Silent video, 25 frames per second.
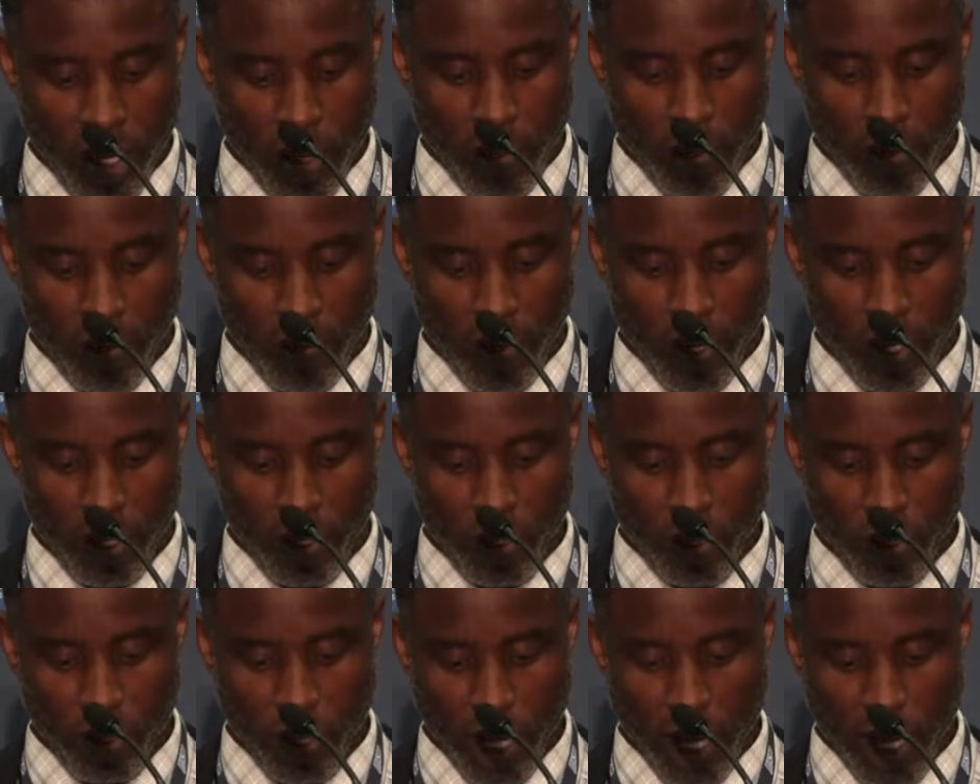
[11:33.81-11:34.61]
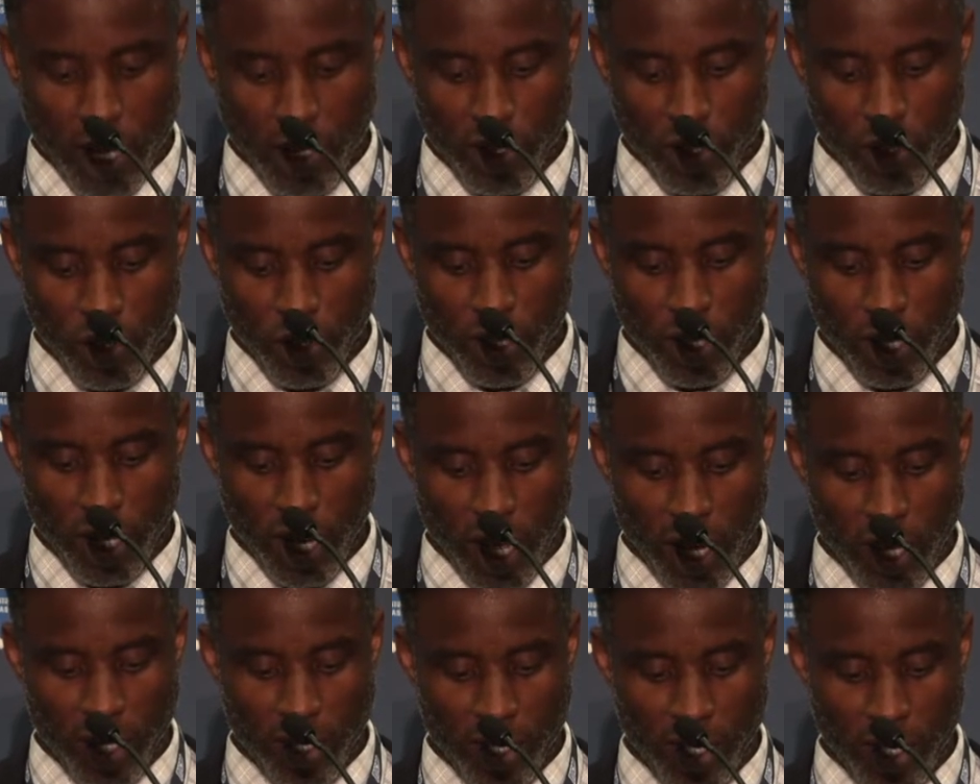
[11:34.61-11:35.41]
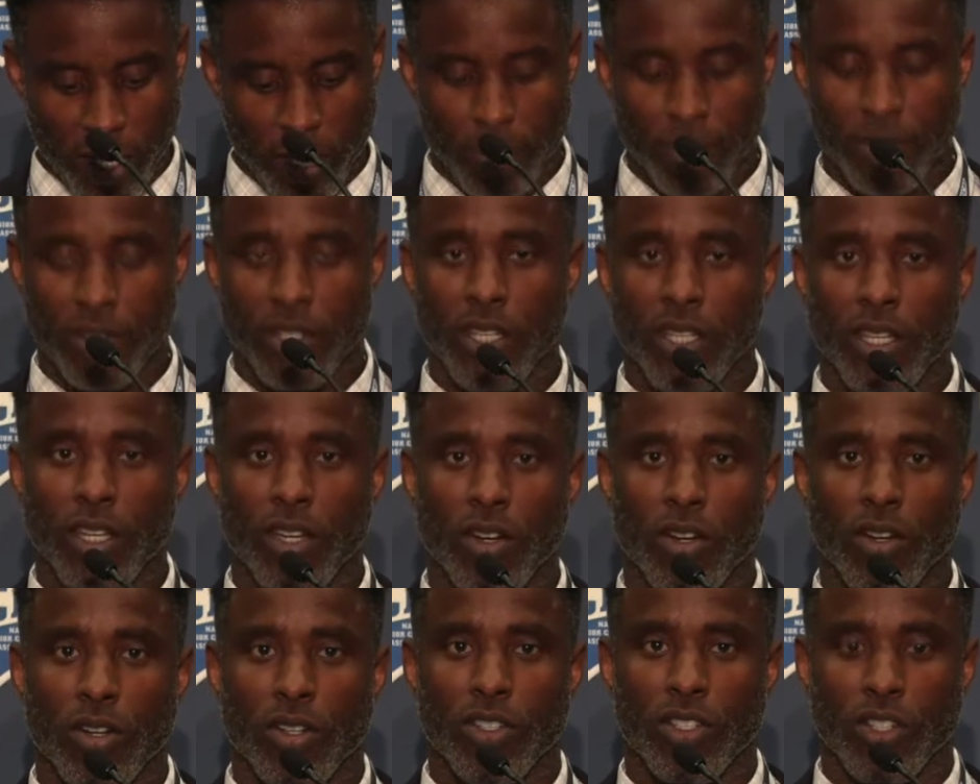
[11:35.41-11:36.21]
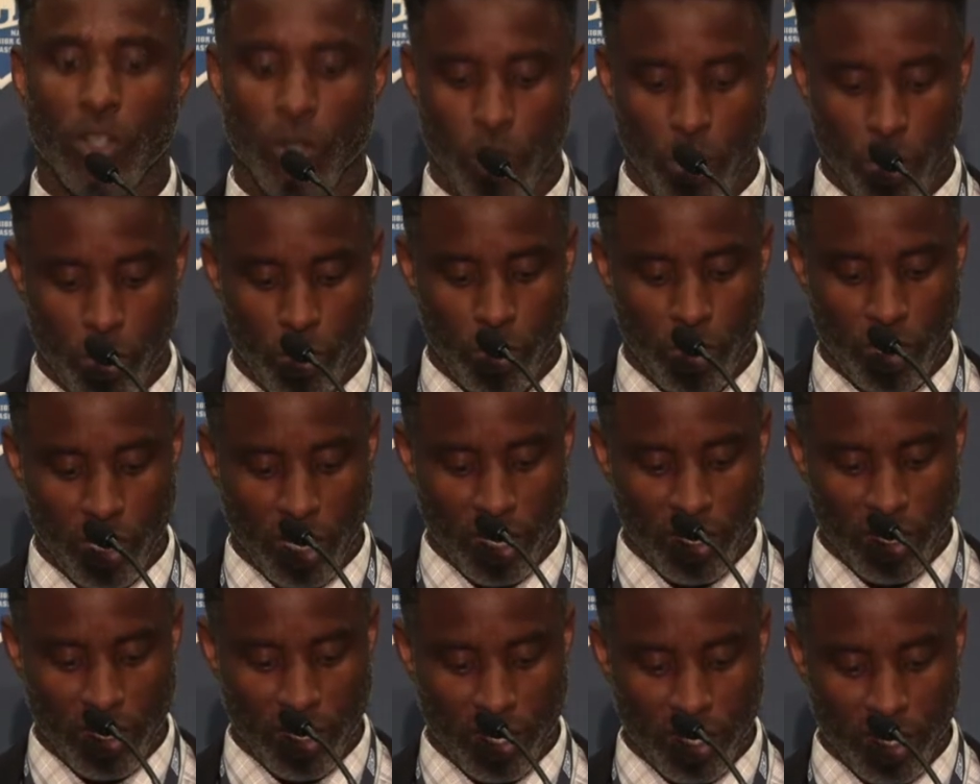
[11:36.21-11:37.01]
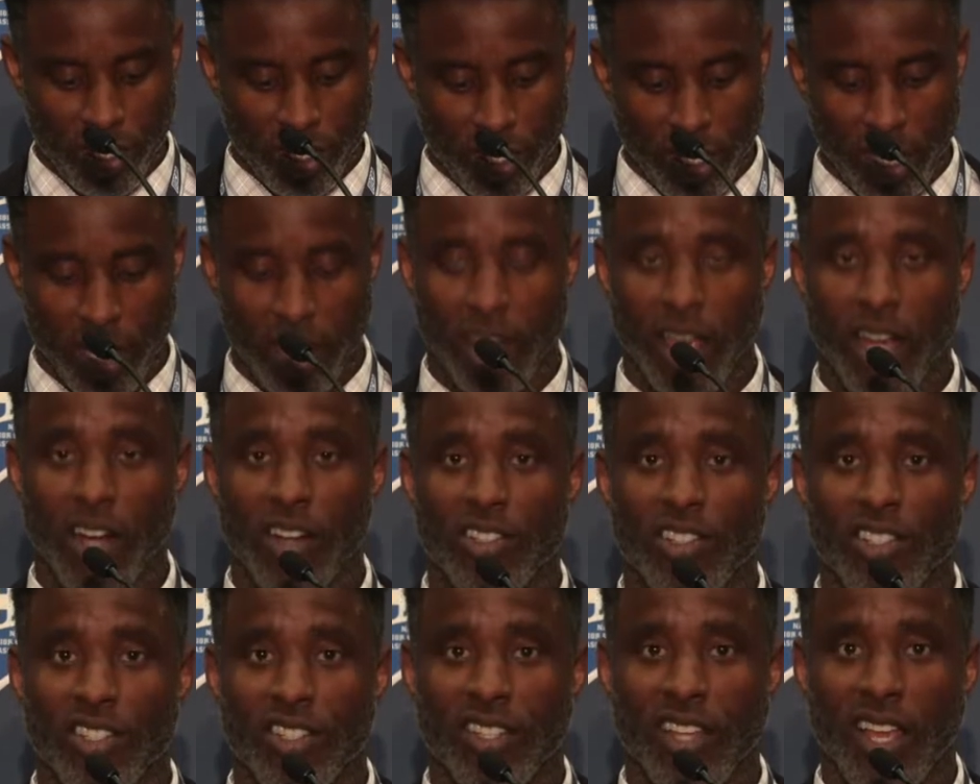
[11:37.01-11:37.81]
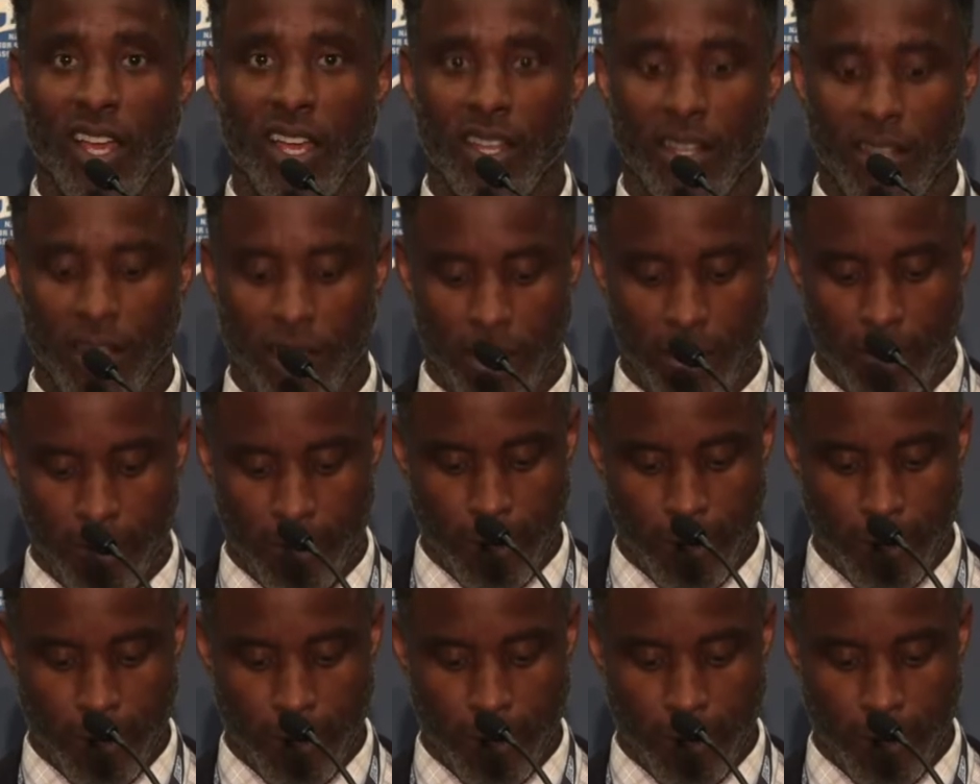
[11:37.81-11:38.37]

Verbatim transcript: professors at junior college helped see her social justice in our society.